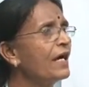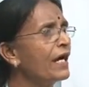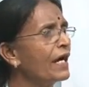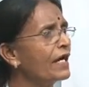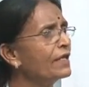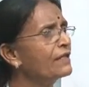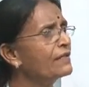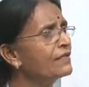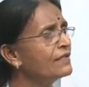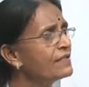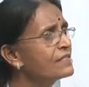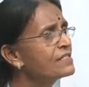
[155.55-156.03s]

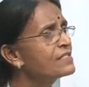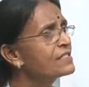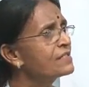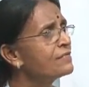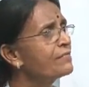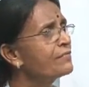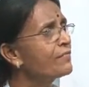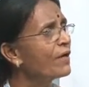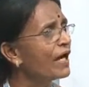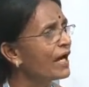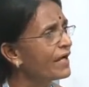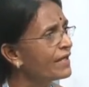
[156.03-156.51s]
And this
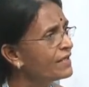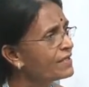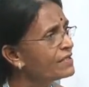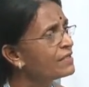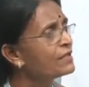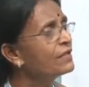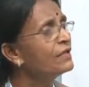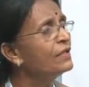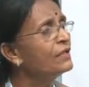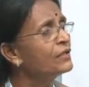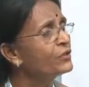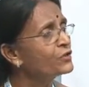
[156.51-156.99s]
combined
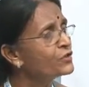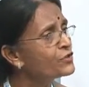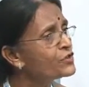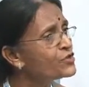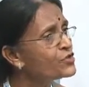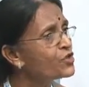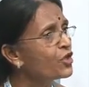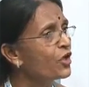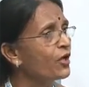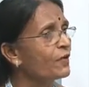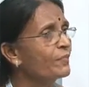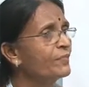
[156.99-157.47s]

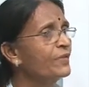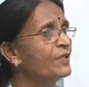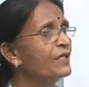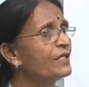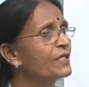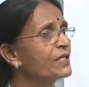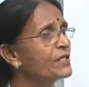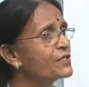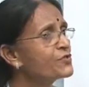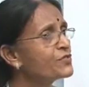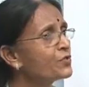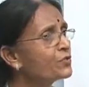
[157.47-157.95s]
job
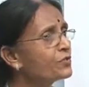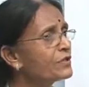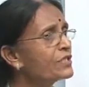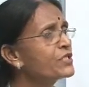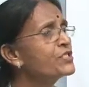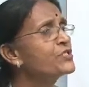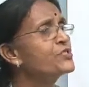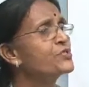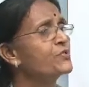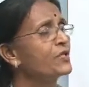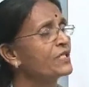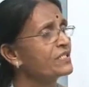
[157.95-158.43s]
is
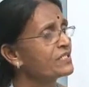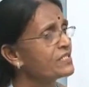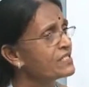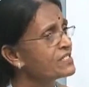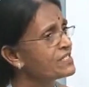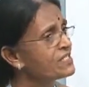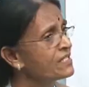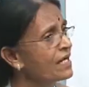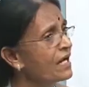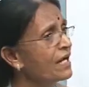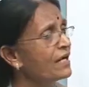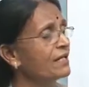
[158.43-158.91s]
only to
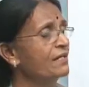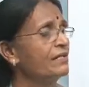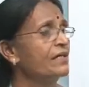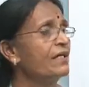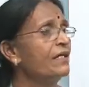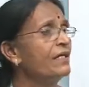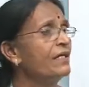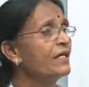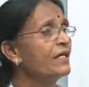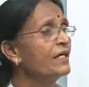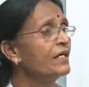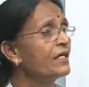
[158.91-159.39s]
understand
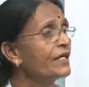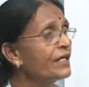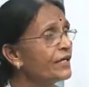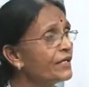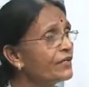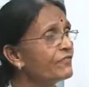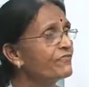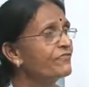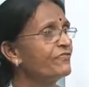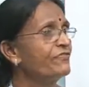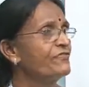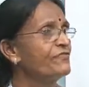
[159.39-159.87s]

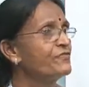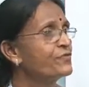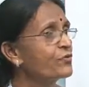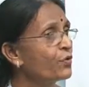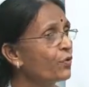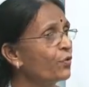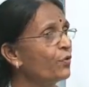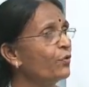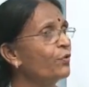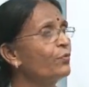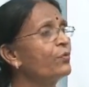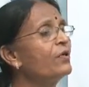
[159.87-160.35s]
if
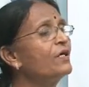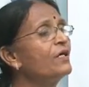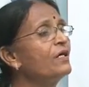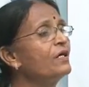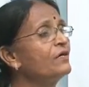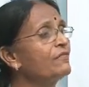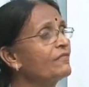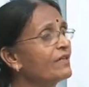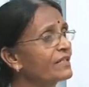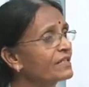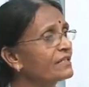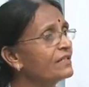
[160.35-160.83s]
so,
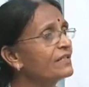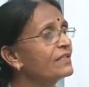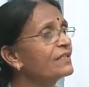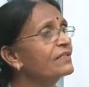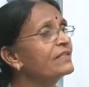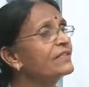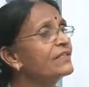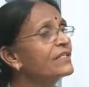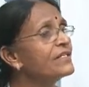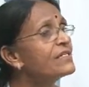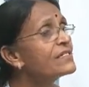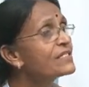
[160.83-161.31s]
whether
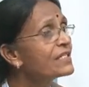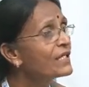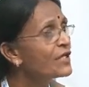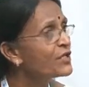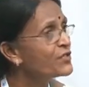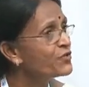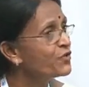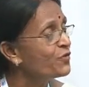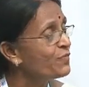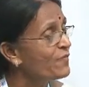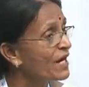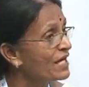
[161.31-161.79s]
these
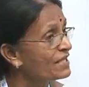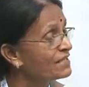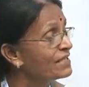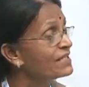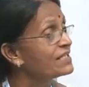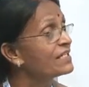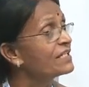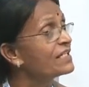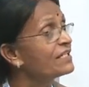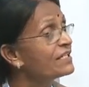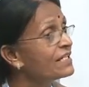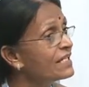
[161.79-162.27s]

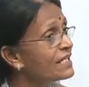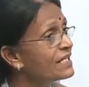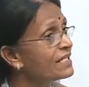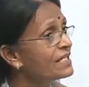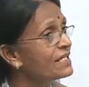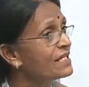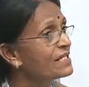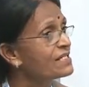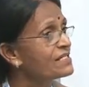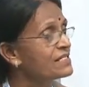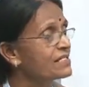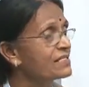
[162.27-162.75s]
electromagnetic
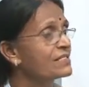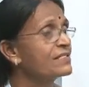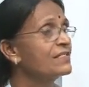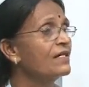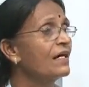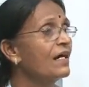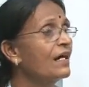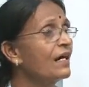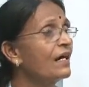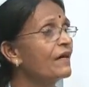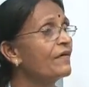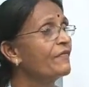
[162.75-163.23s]
radiations
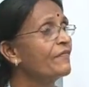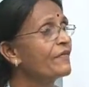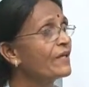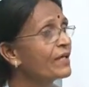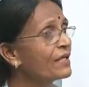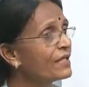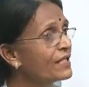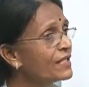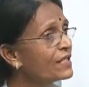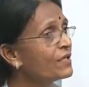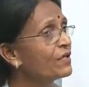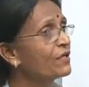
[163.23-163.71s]
are
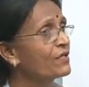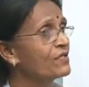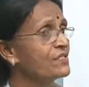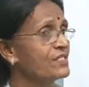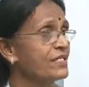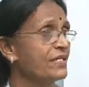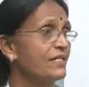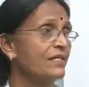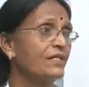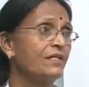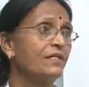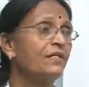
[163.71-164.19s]
really
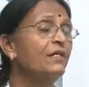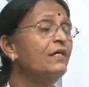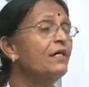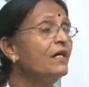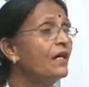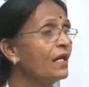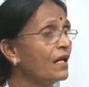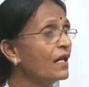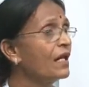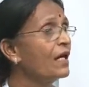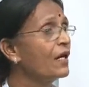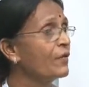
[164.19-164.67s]
causing
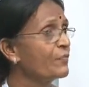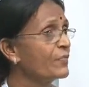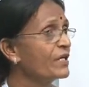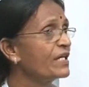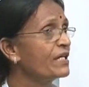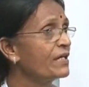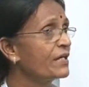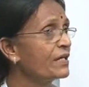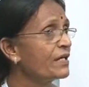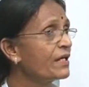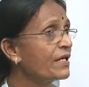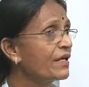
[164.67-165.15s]

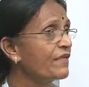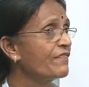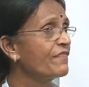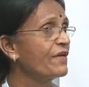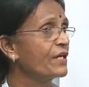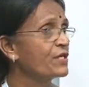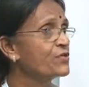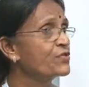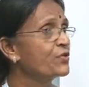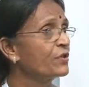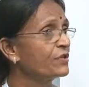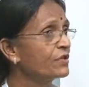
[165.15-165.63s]
alarming
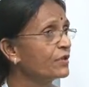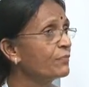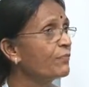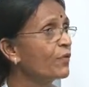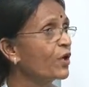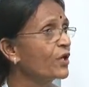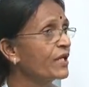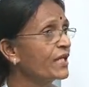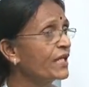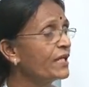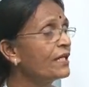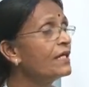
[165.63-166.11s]
effects on the
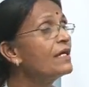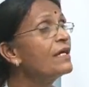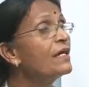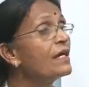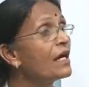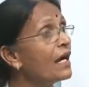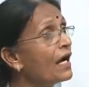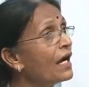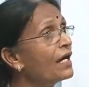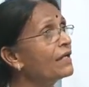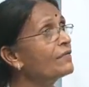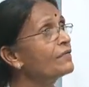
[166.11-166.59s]
body
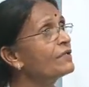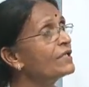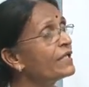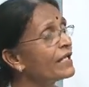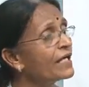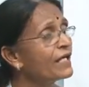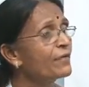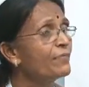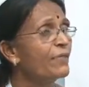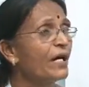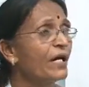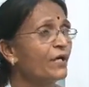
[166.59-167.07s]
and
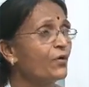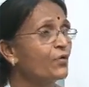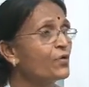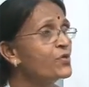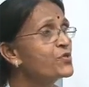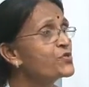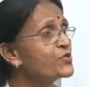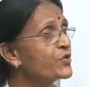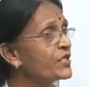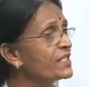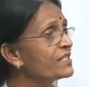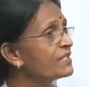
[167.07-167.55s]
thereby
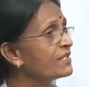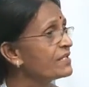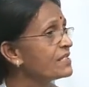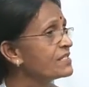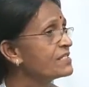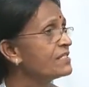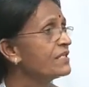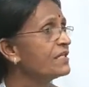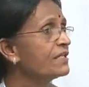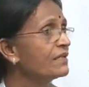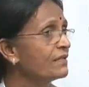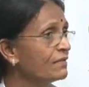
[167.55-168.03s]
also
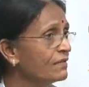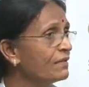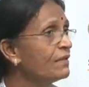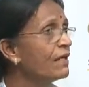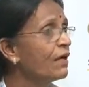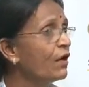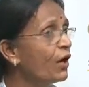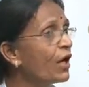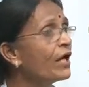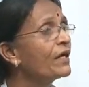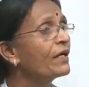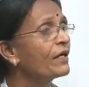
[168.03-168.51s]
increasing
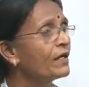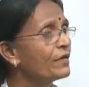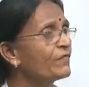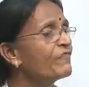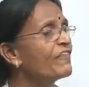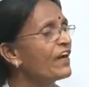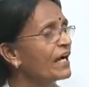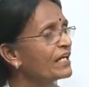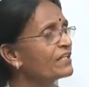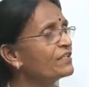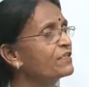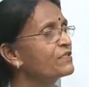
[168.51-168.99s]
or are
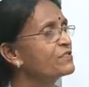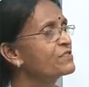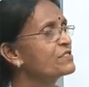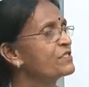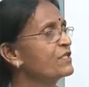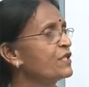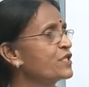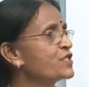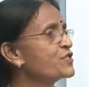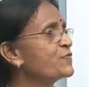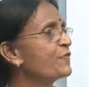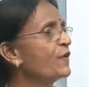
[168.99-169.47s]

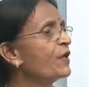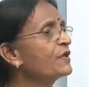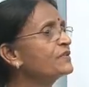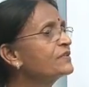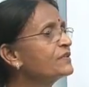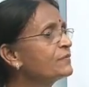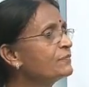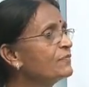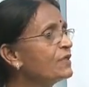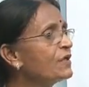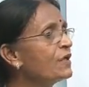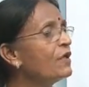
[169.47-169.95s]
factors
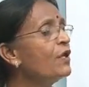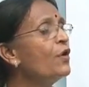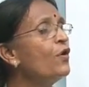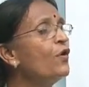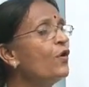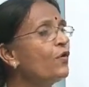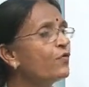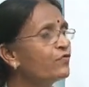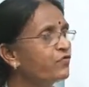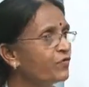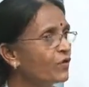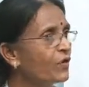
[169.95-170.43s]
responsible
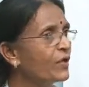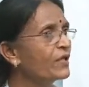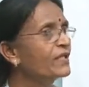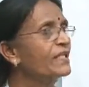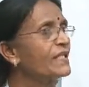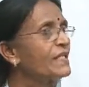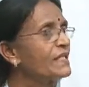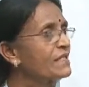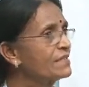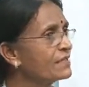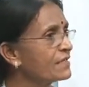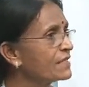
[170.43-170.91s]
for
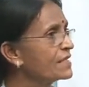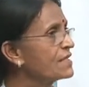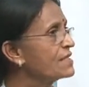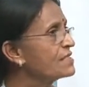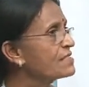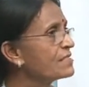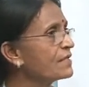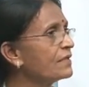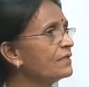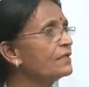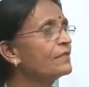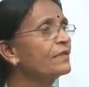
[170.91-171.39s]
the
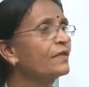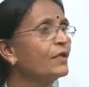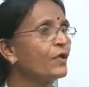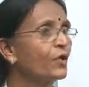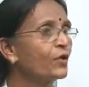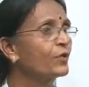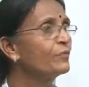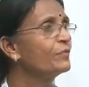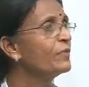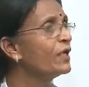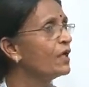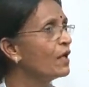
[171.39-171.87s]
increase in
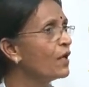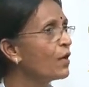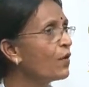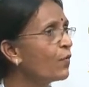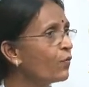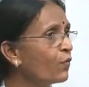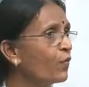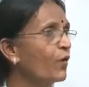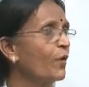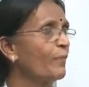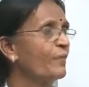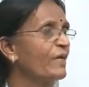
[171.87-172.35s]
global
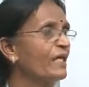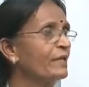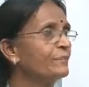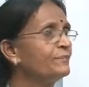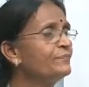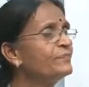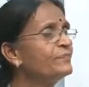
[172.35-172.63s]
warming.